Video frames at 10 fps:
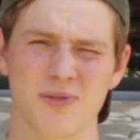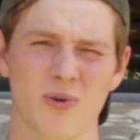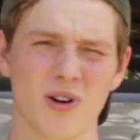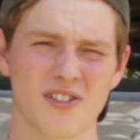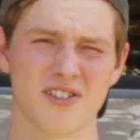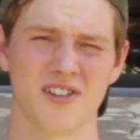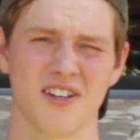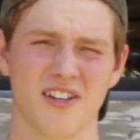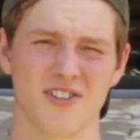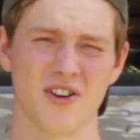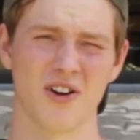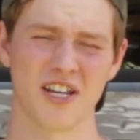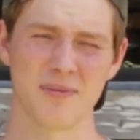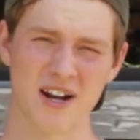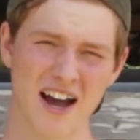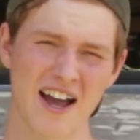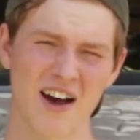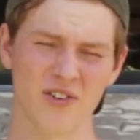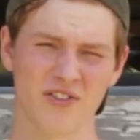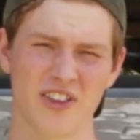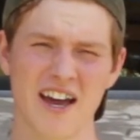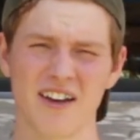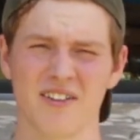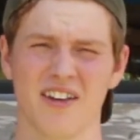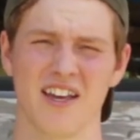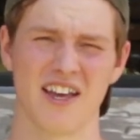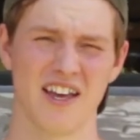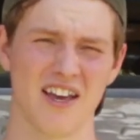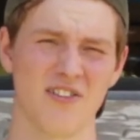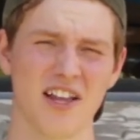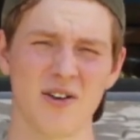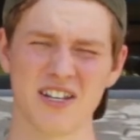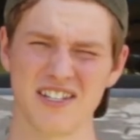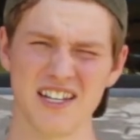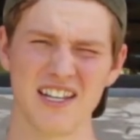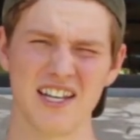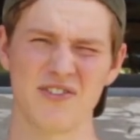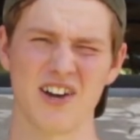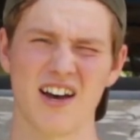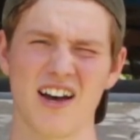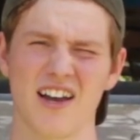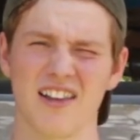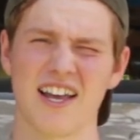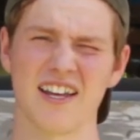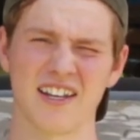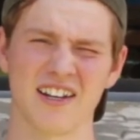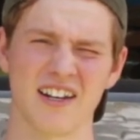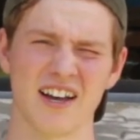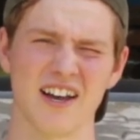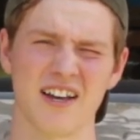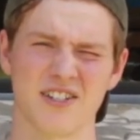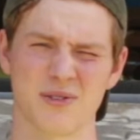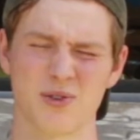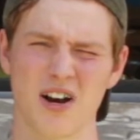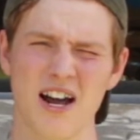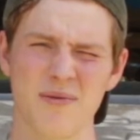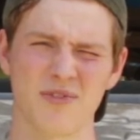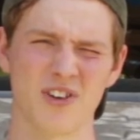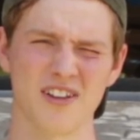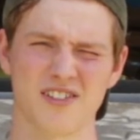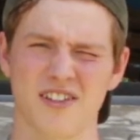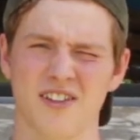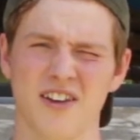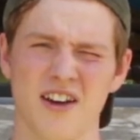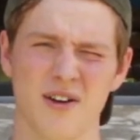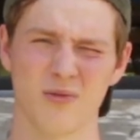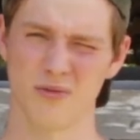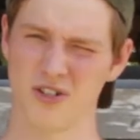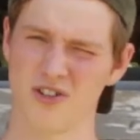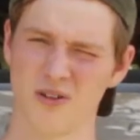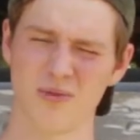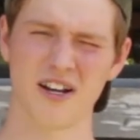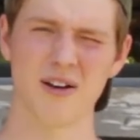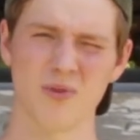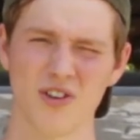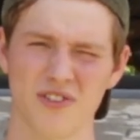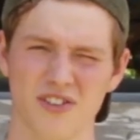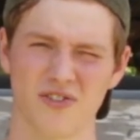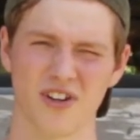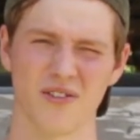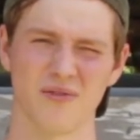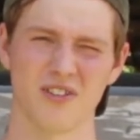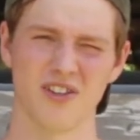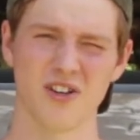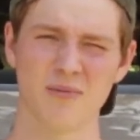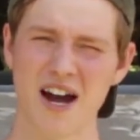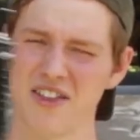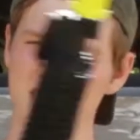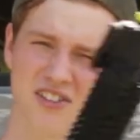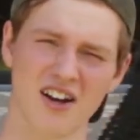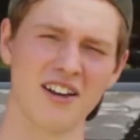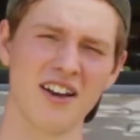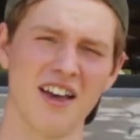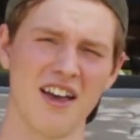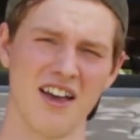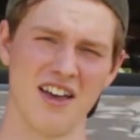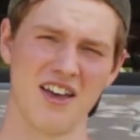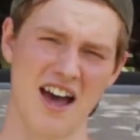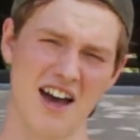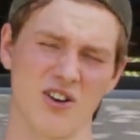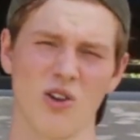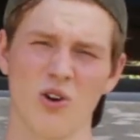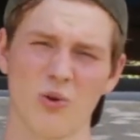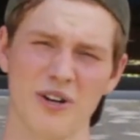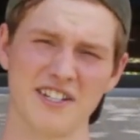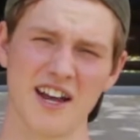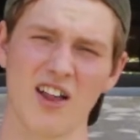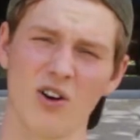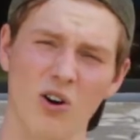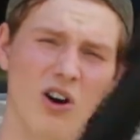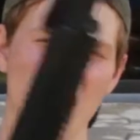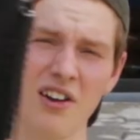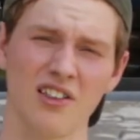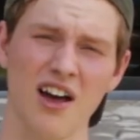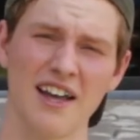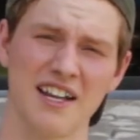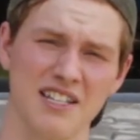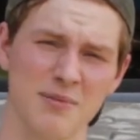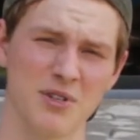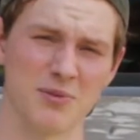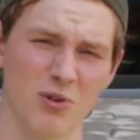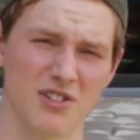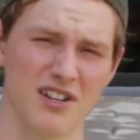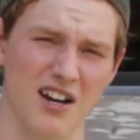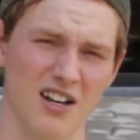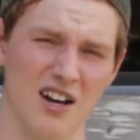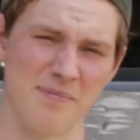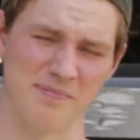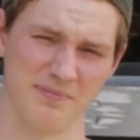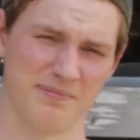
Sports. So keep an eye out for that. If you like what you see, leave a like and subscribe for us, and we'll make sure to bring out more of this for you. You can buy this gun at your local retailer or online at tippmansports.com.